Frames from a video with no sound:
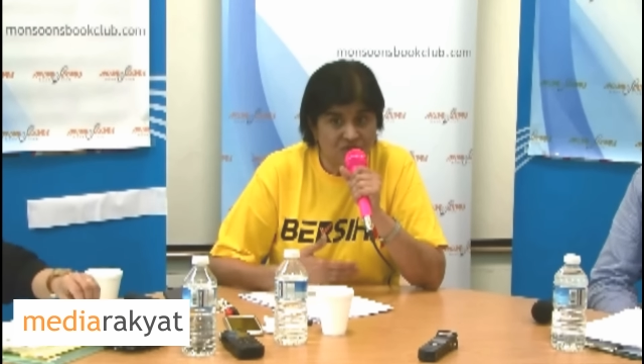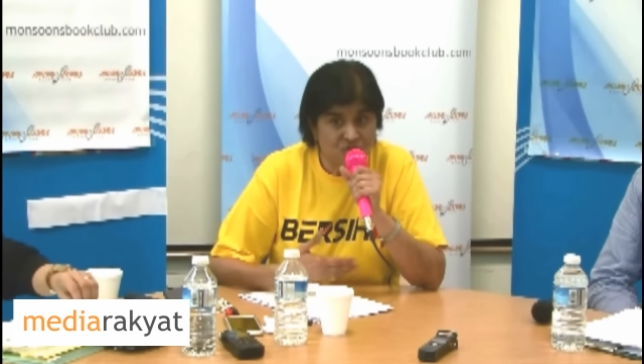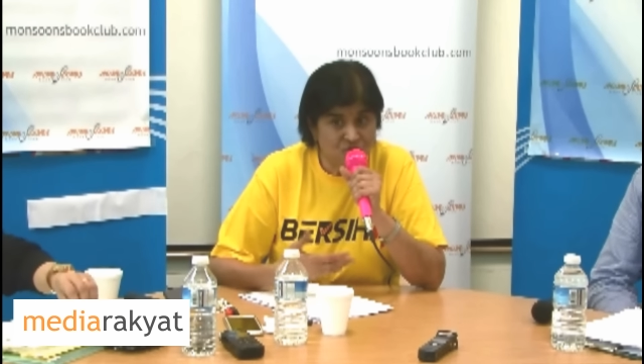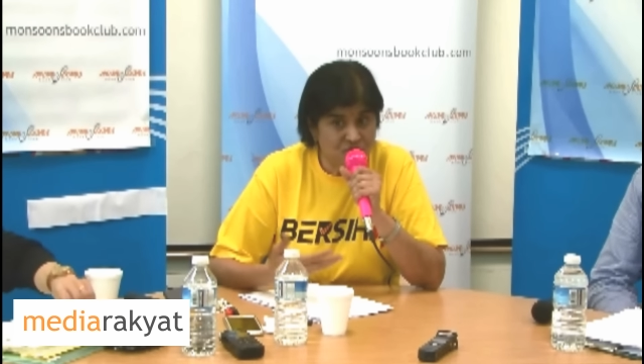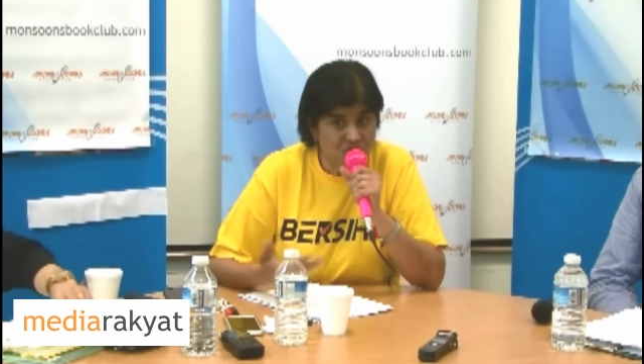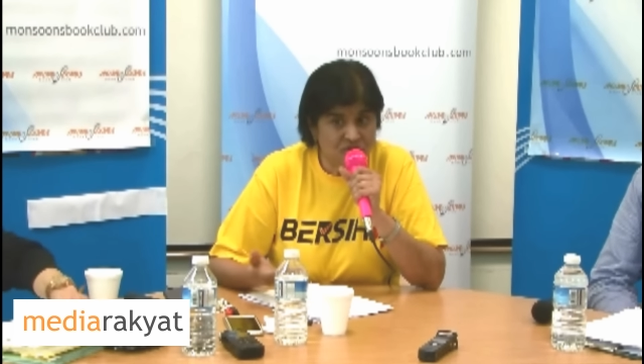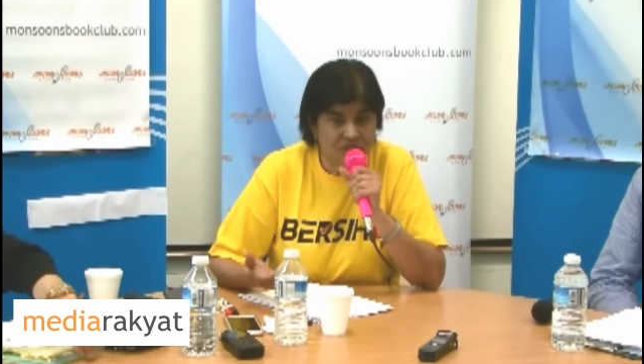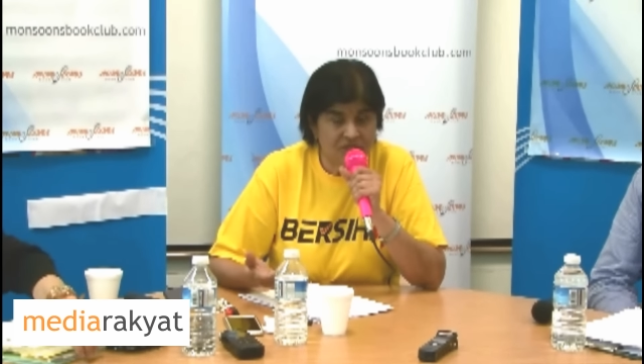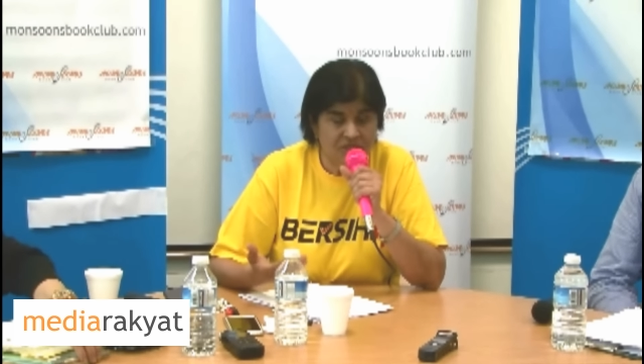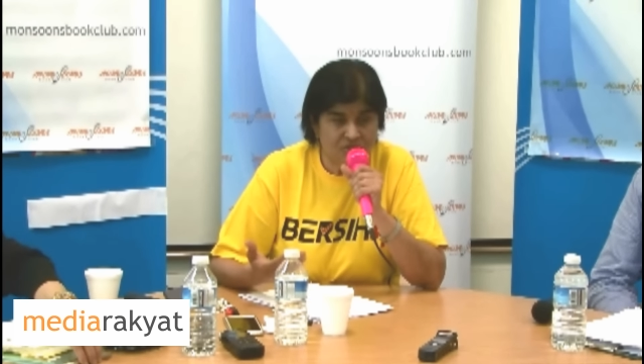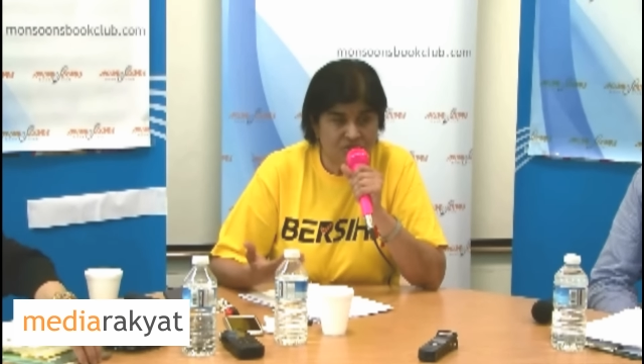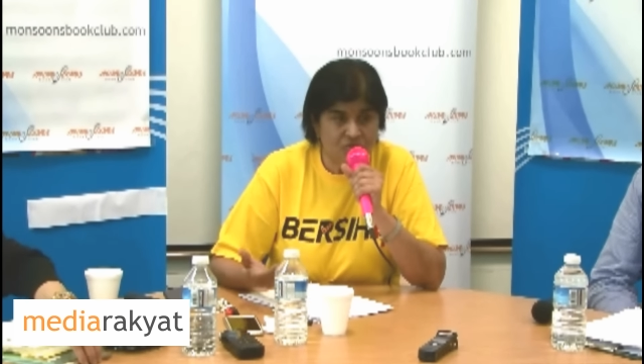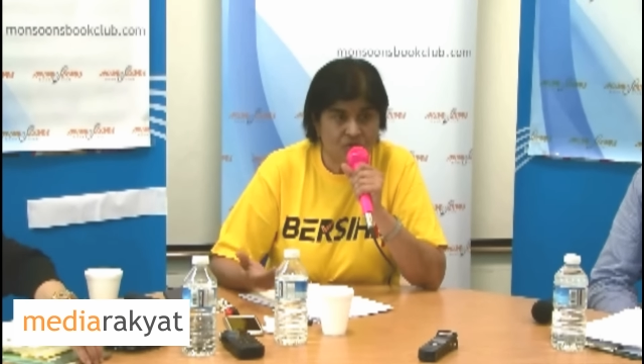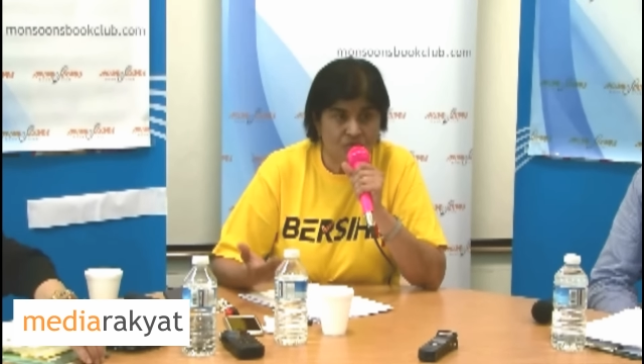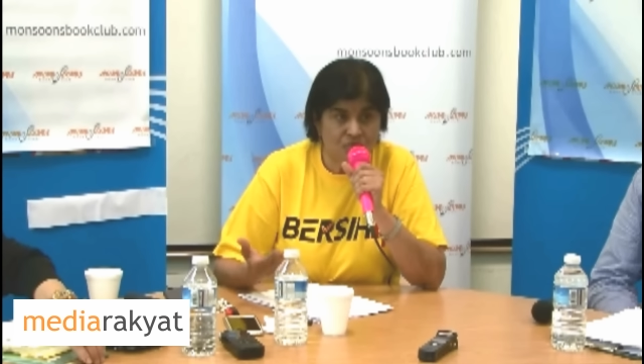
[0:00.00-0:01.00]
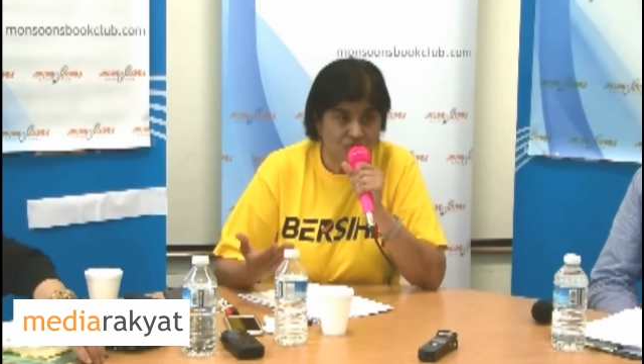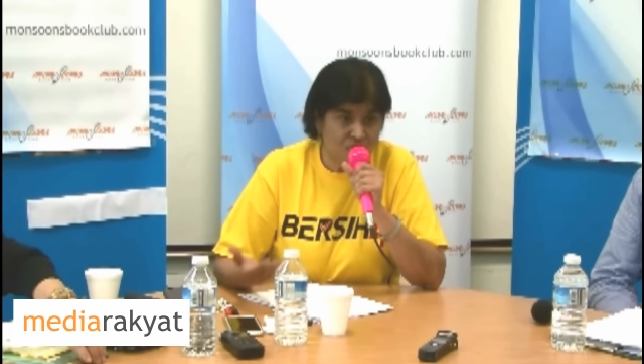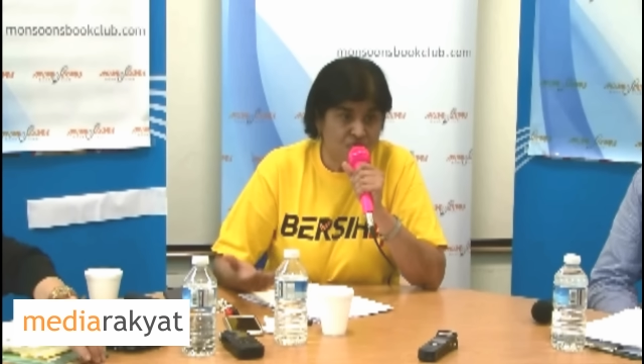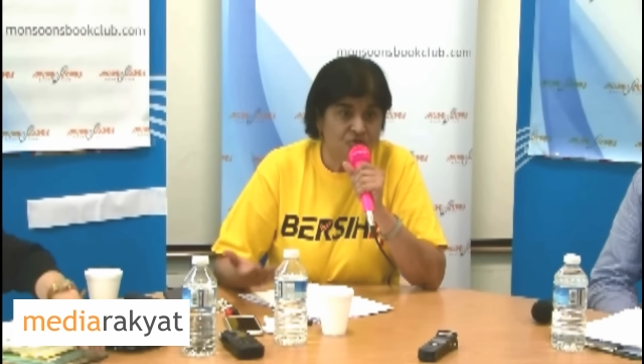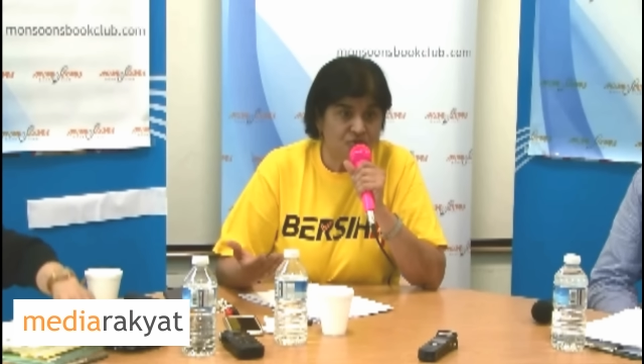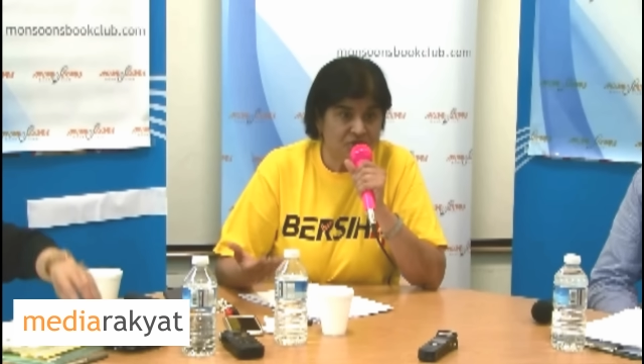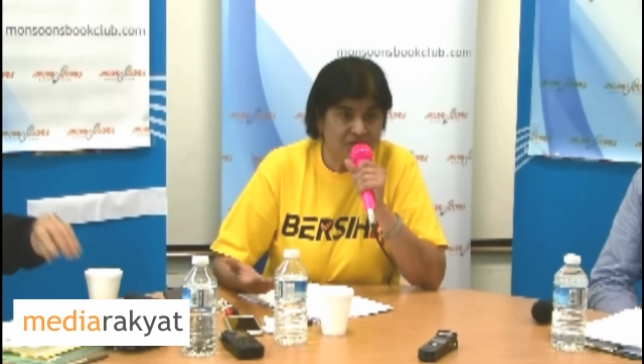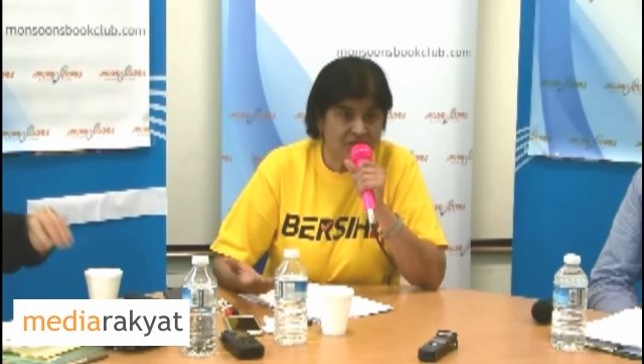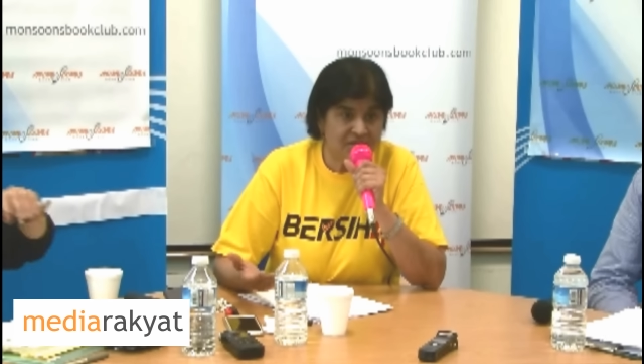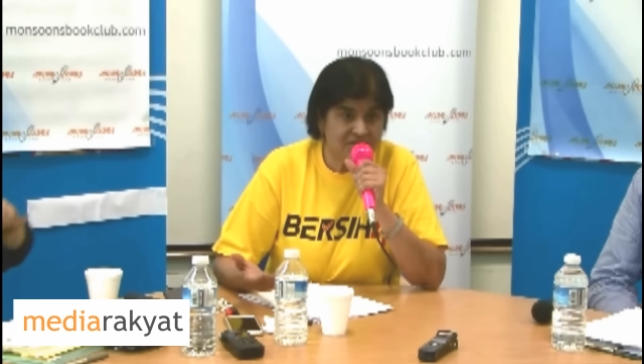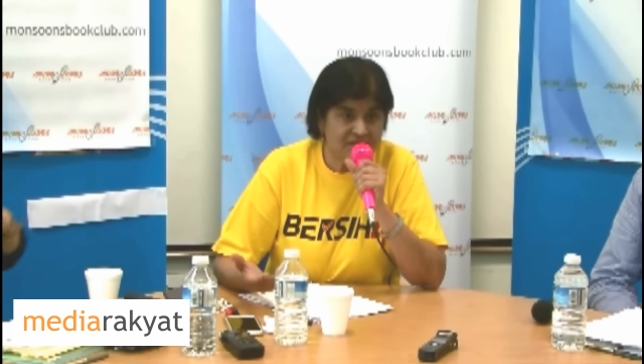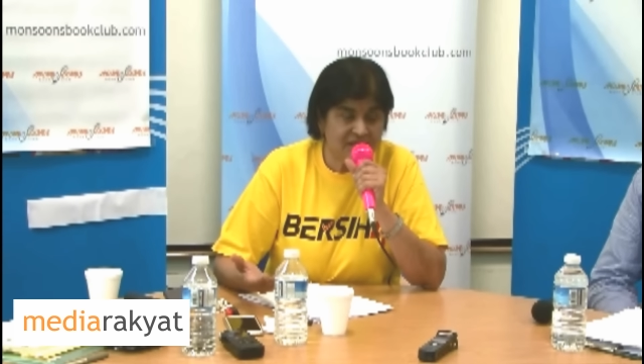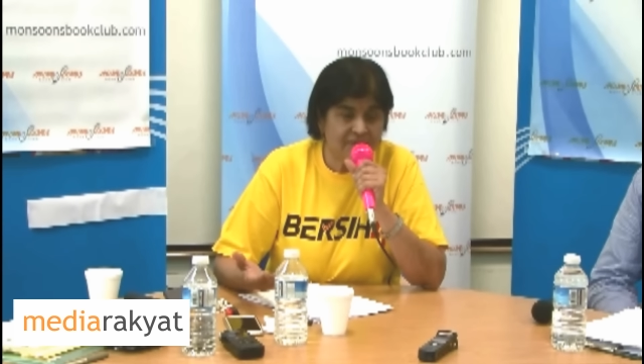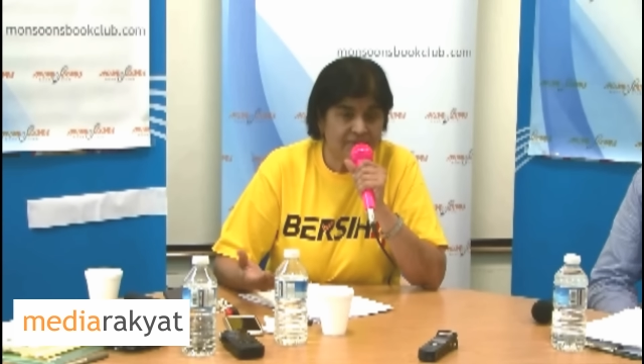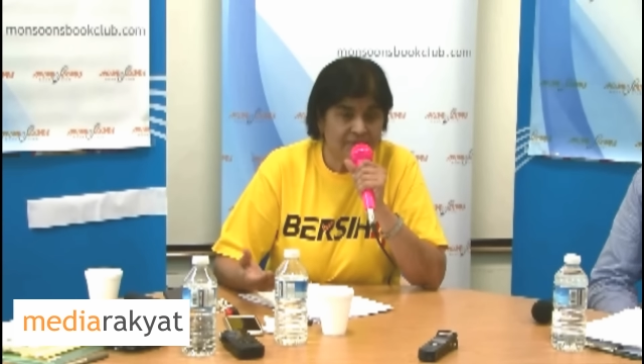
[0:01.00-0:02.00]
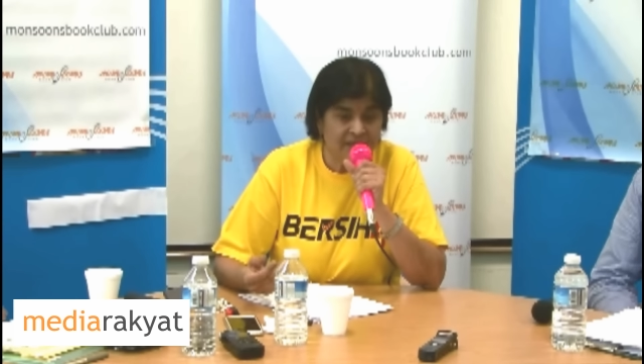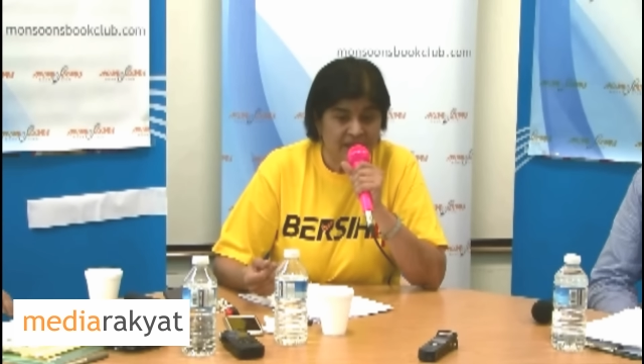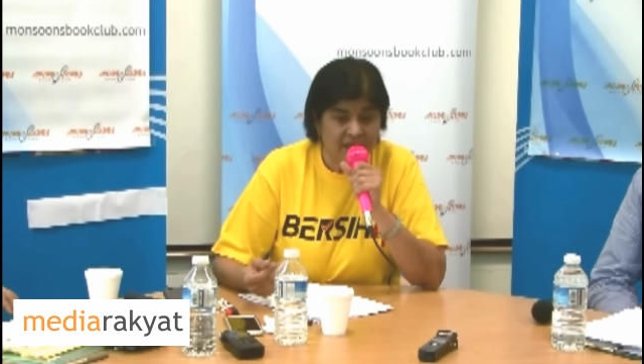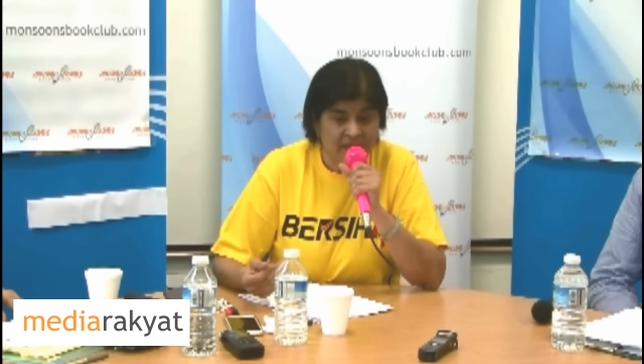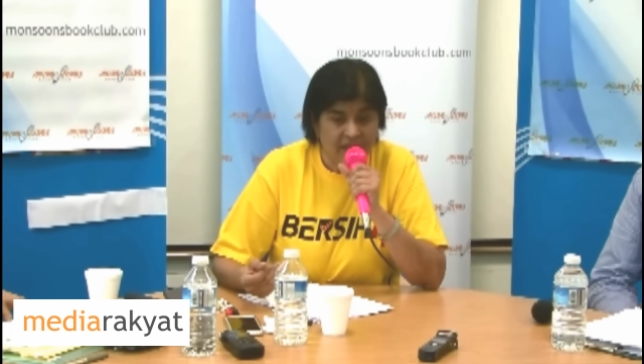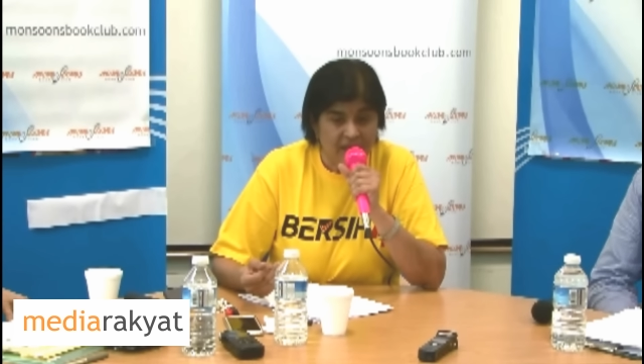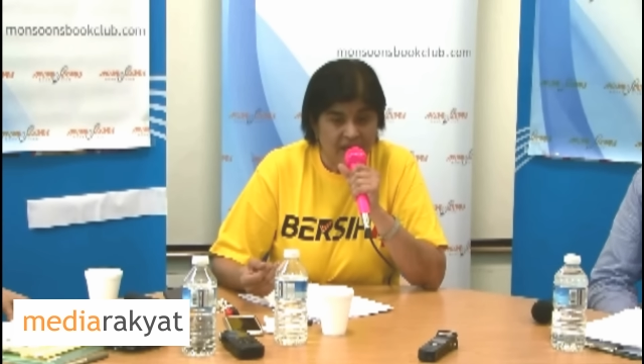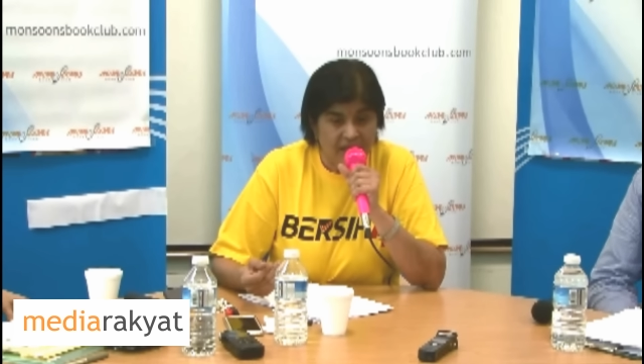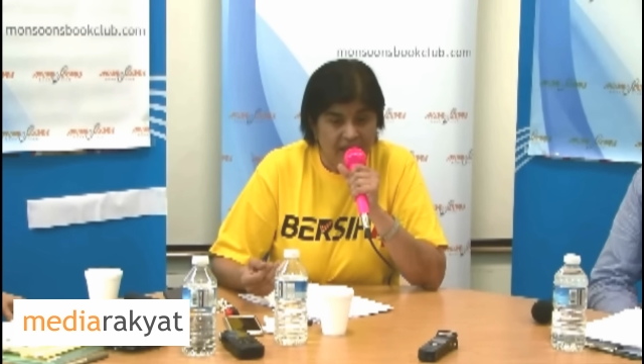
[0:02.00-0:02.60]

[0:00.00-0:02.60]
the judiciary and so on, was during his time.